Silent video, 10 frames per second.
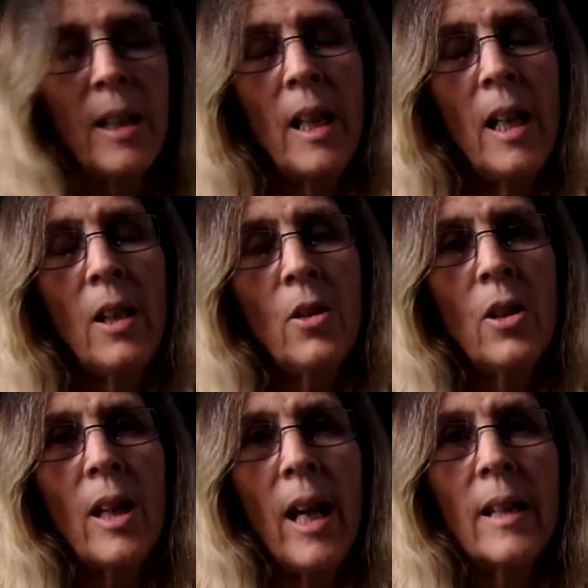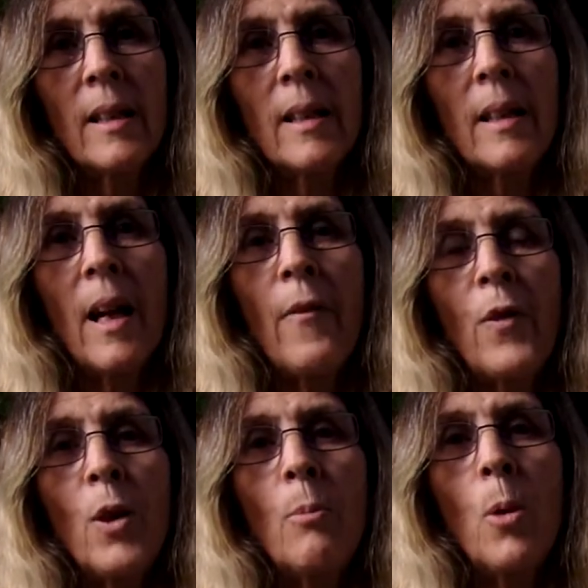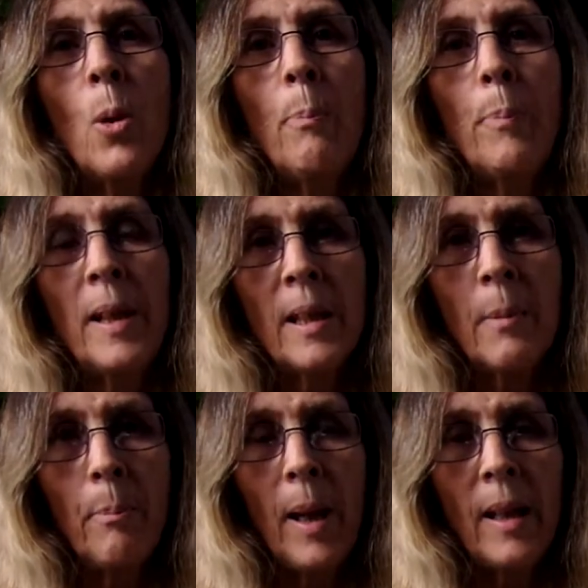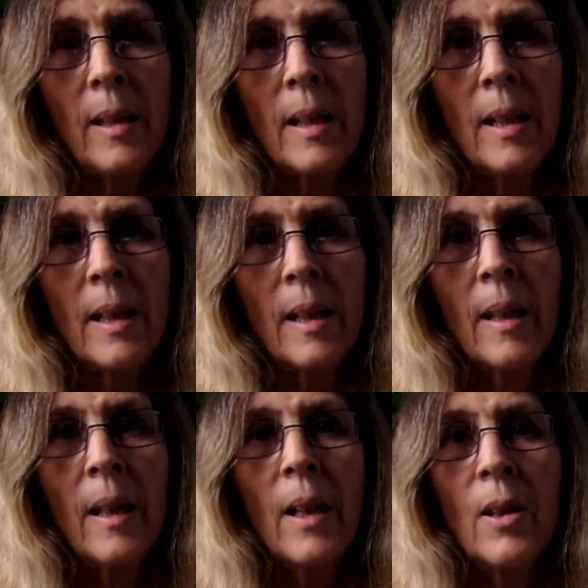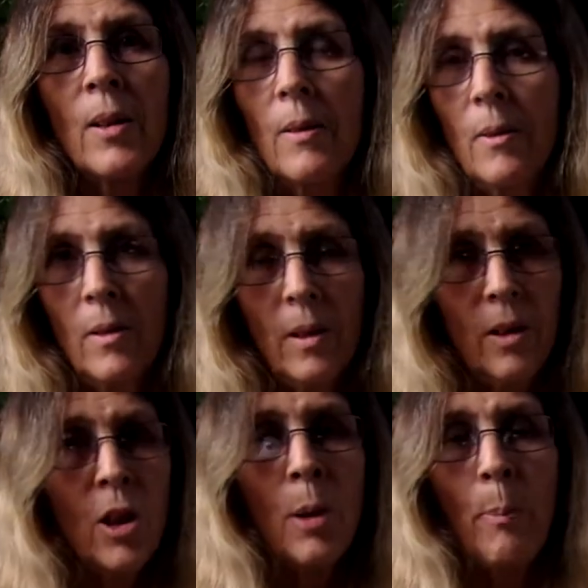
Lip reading: need to get a few more bits and pieces to